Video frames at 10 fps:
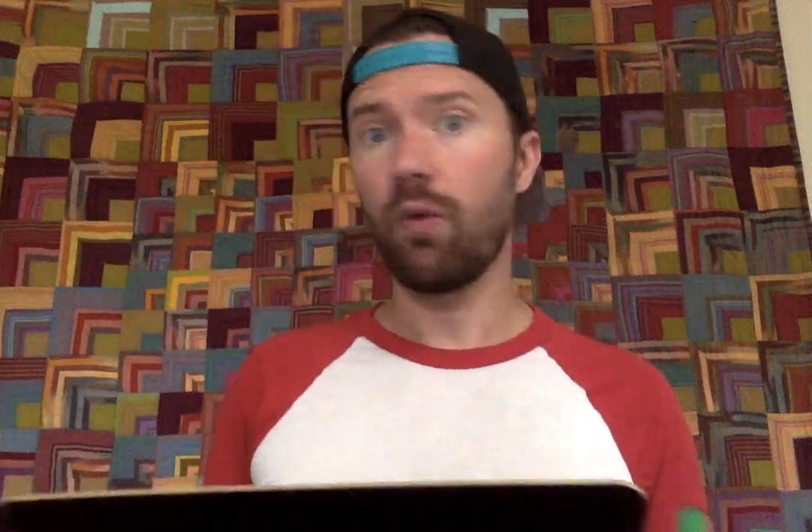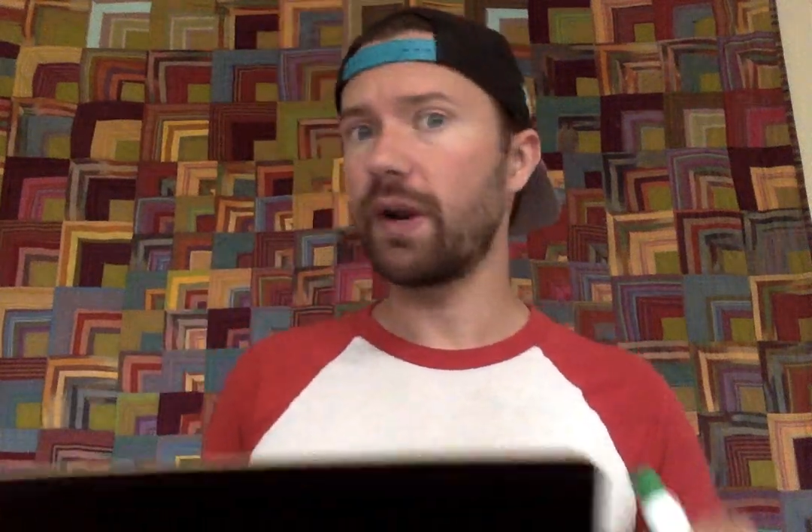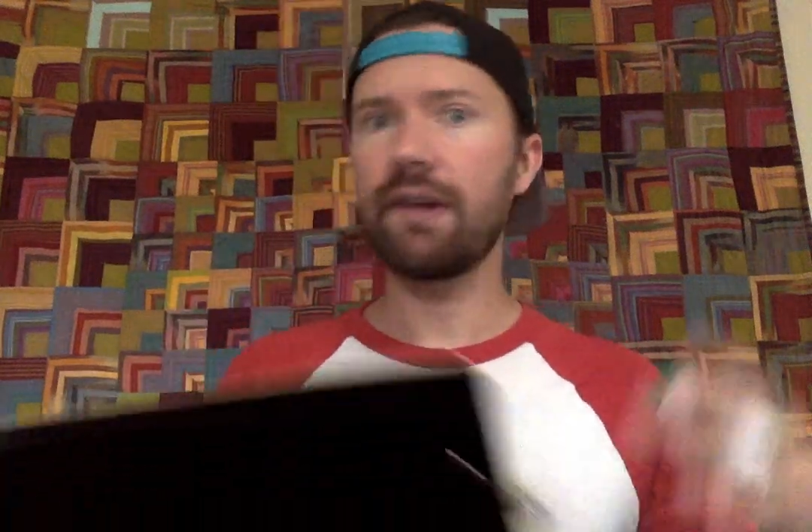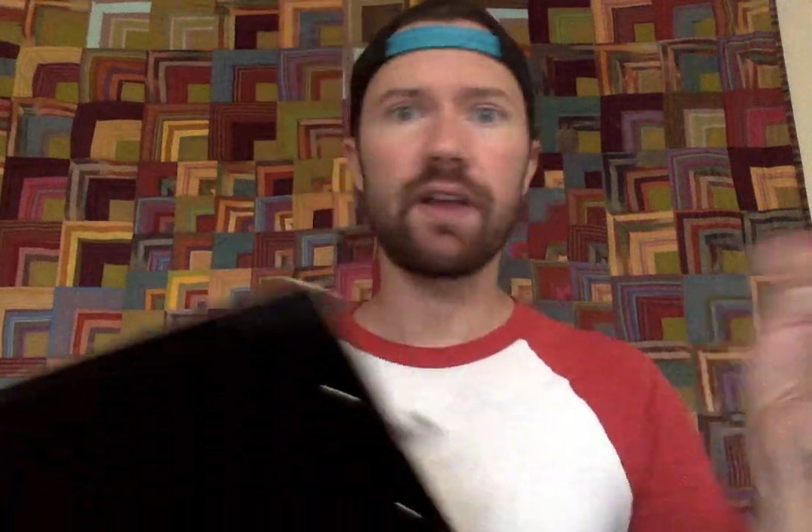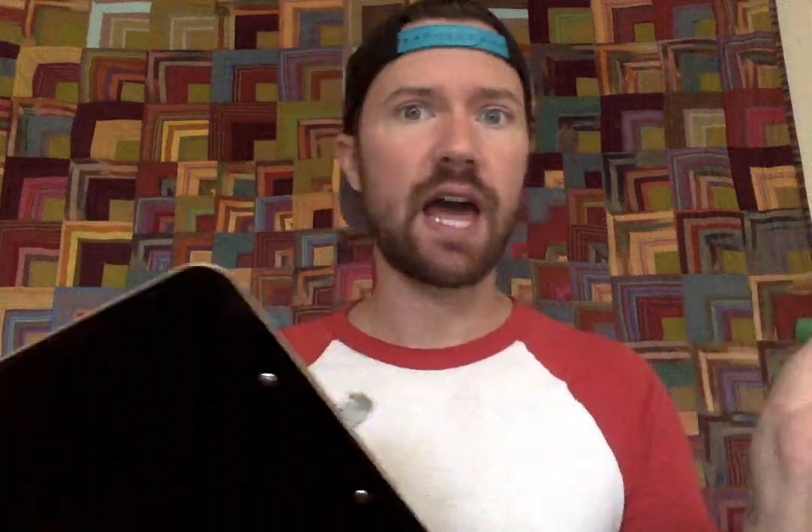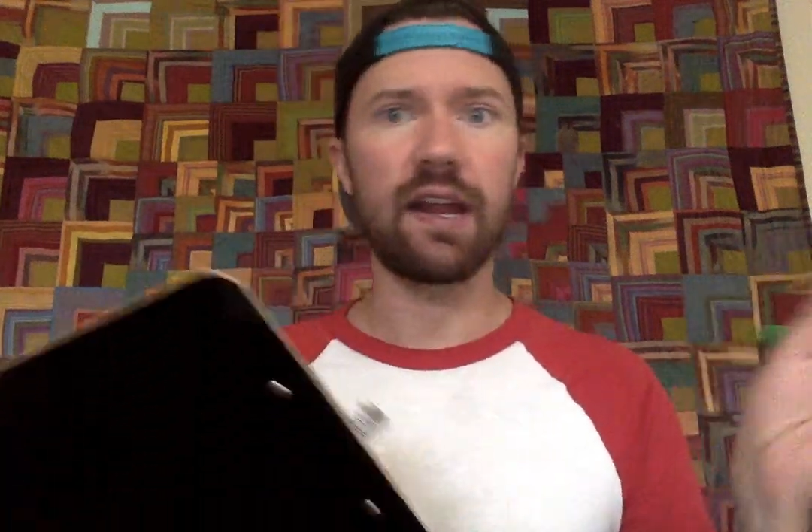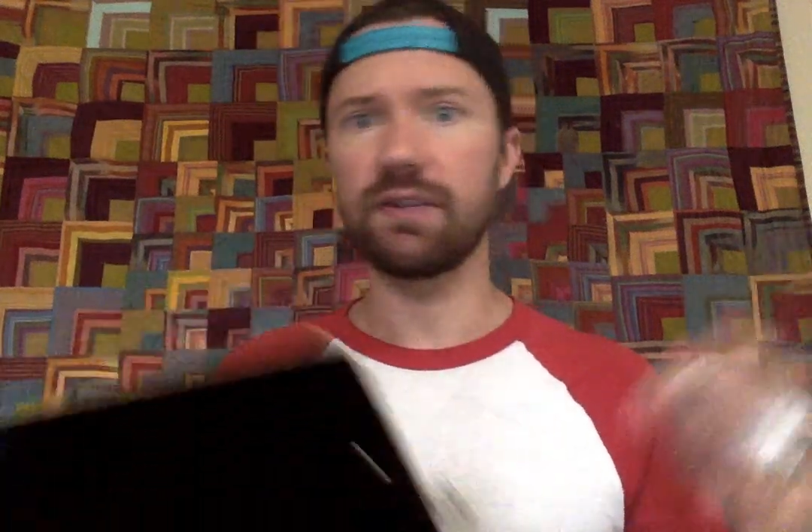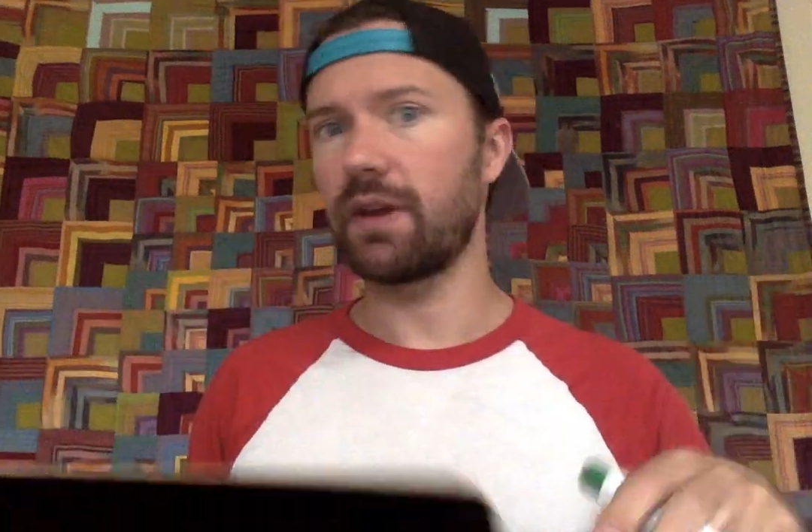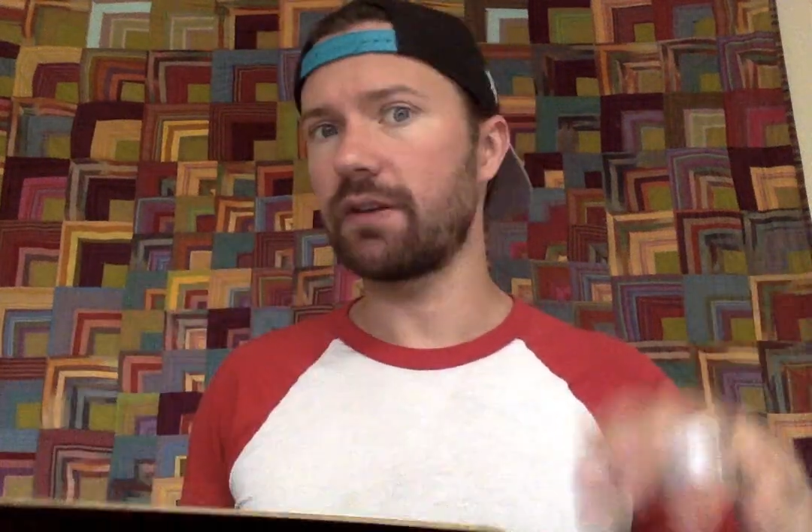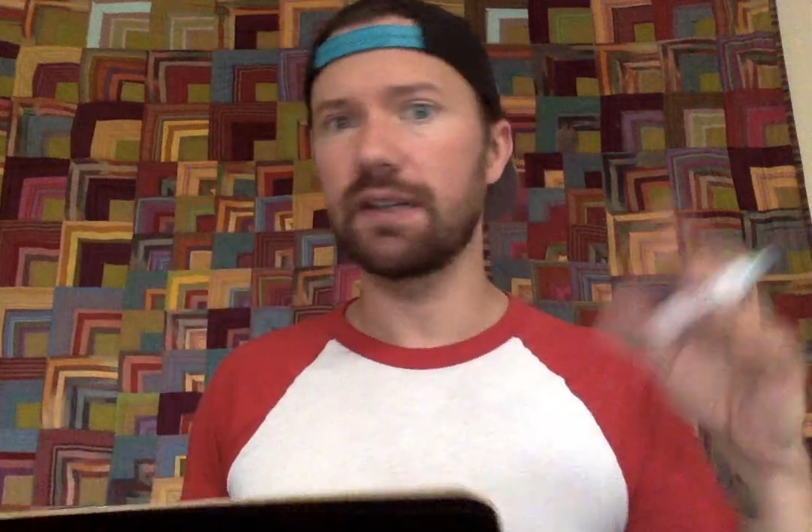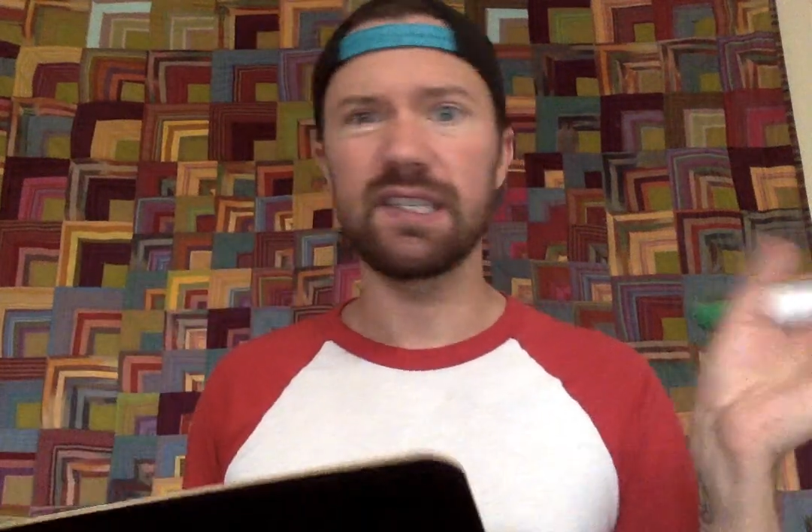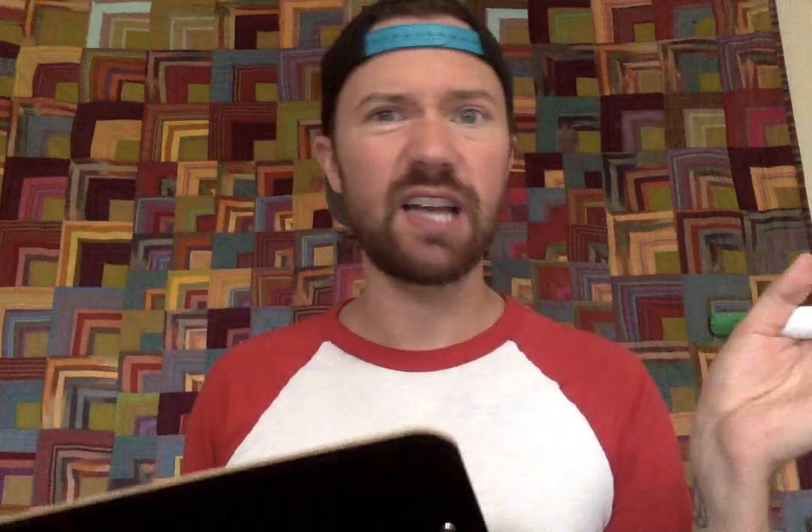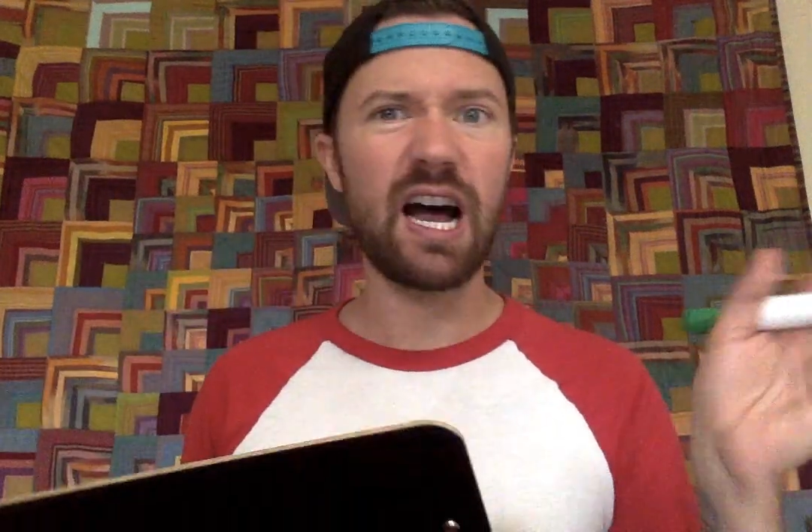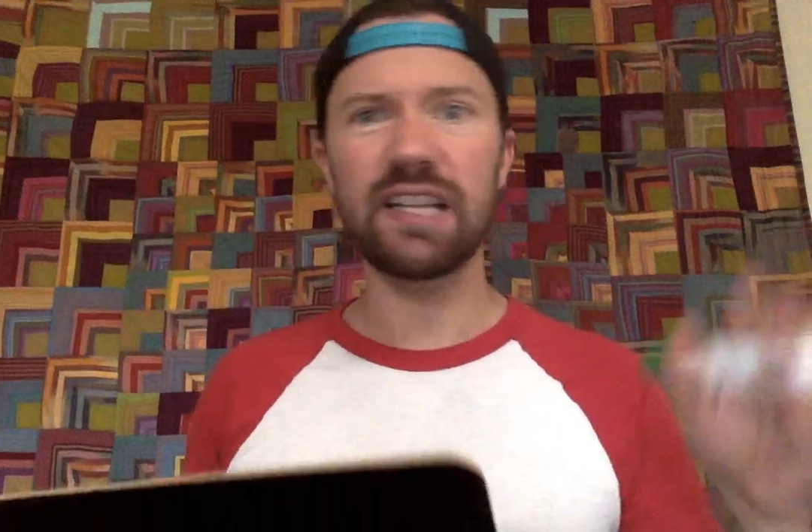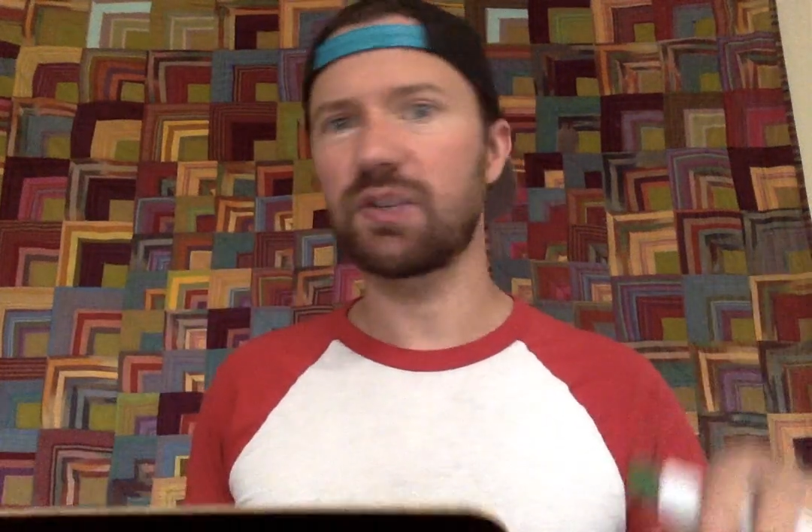Whatever that is, whether it's
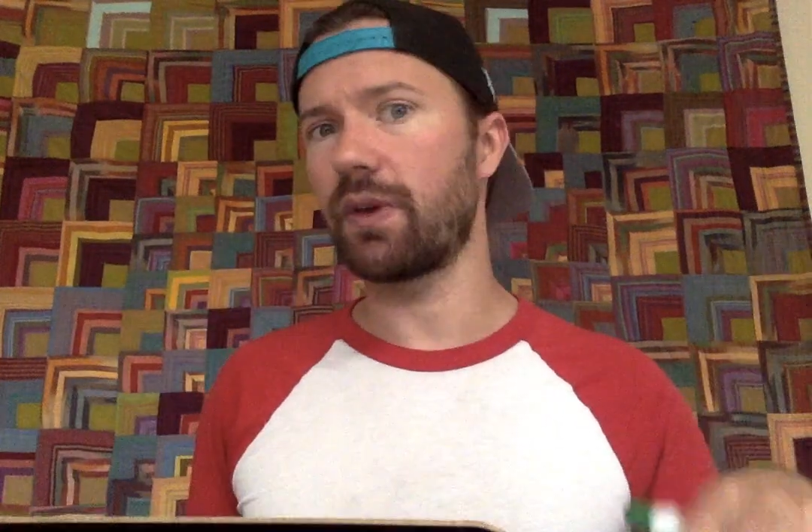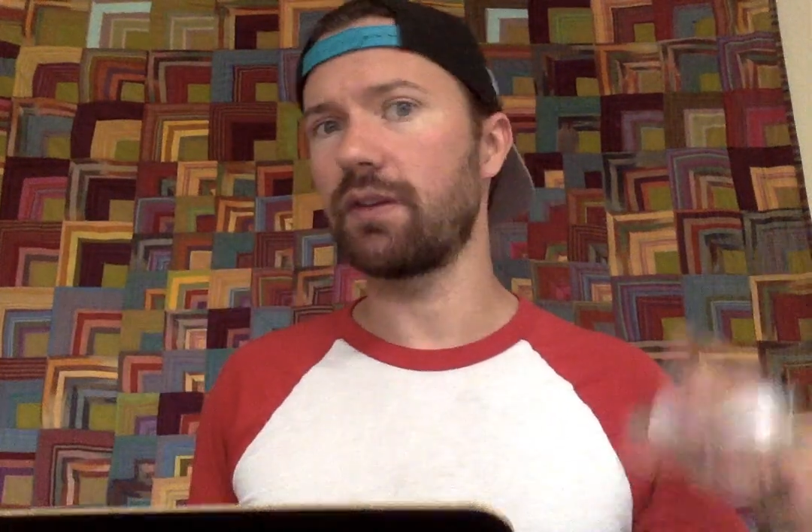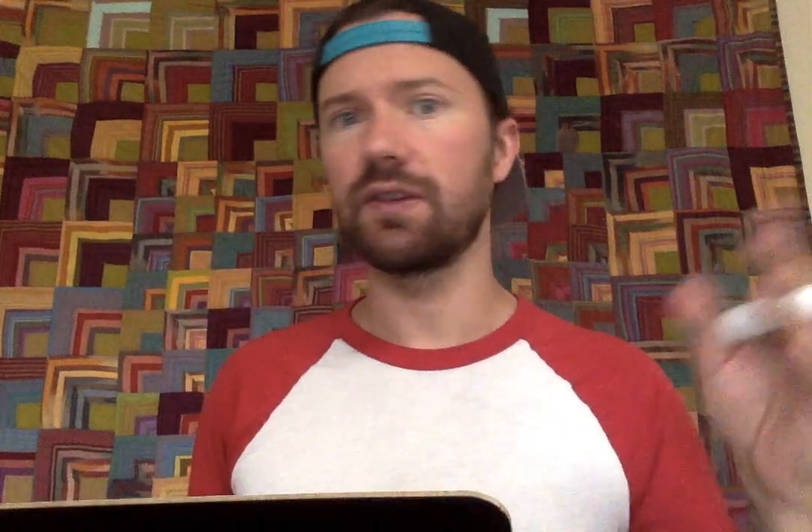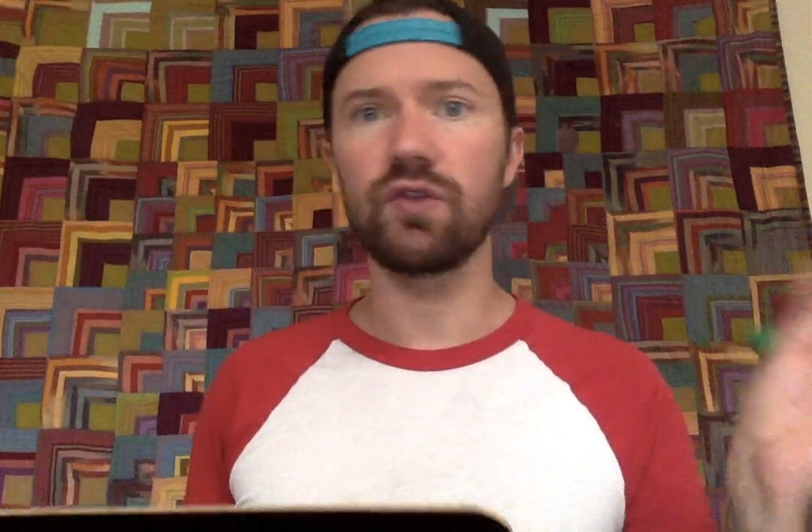dots, whether it's